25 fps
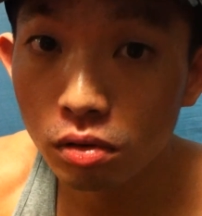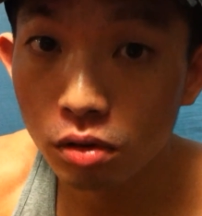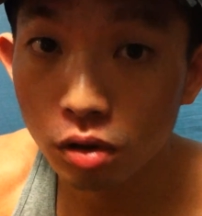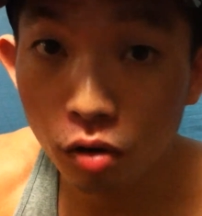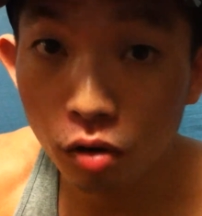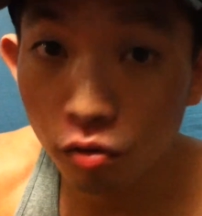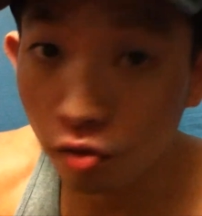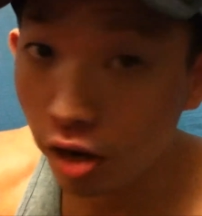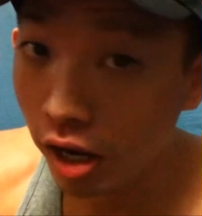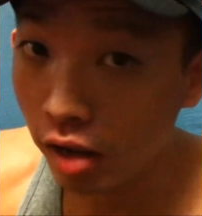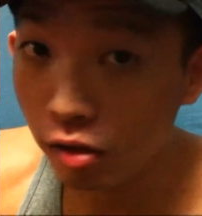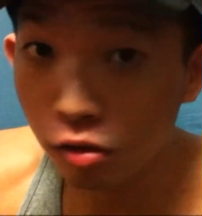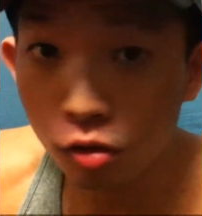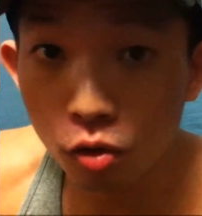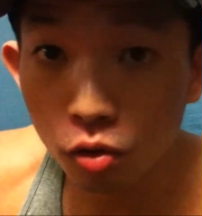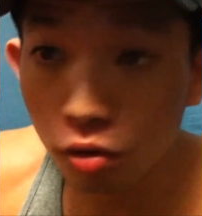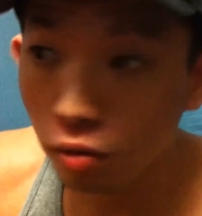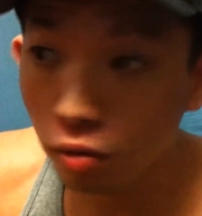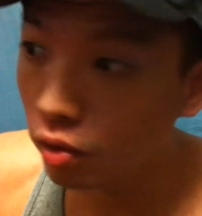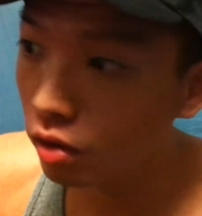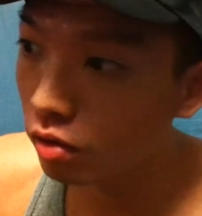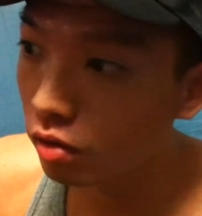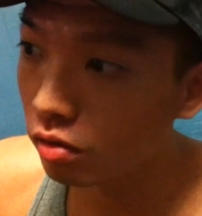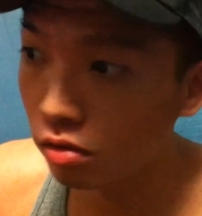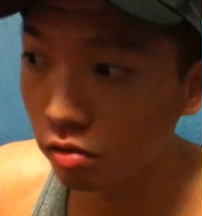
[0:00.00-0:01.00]

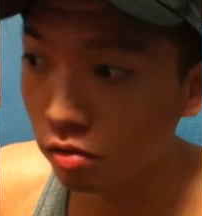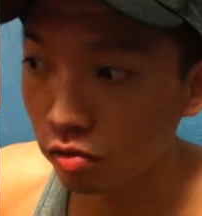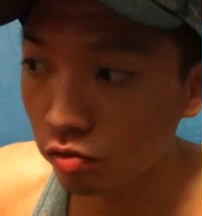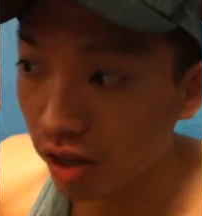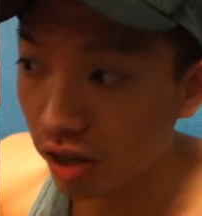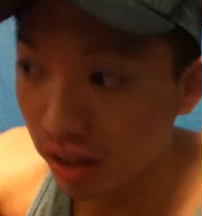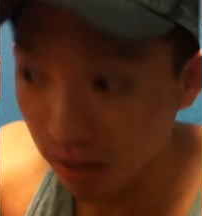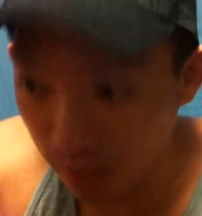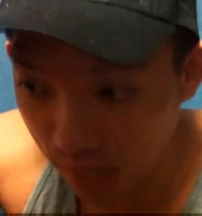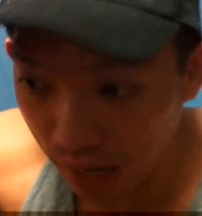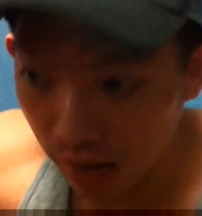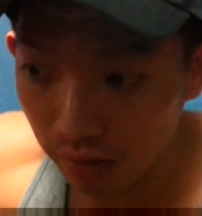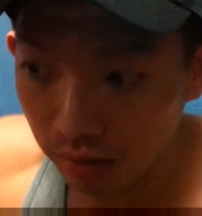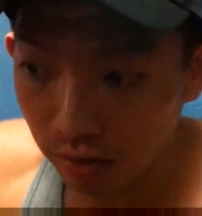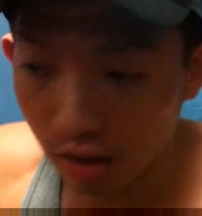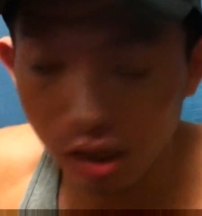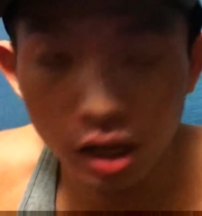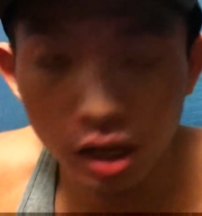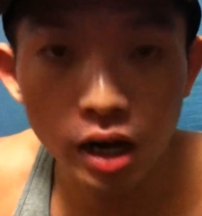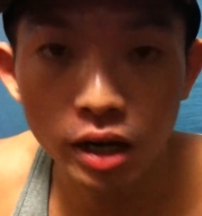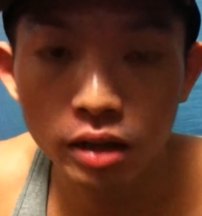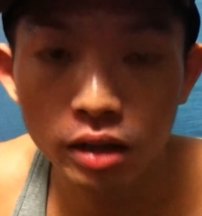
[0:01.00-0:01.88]
Vassell, it was fantastic.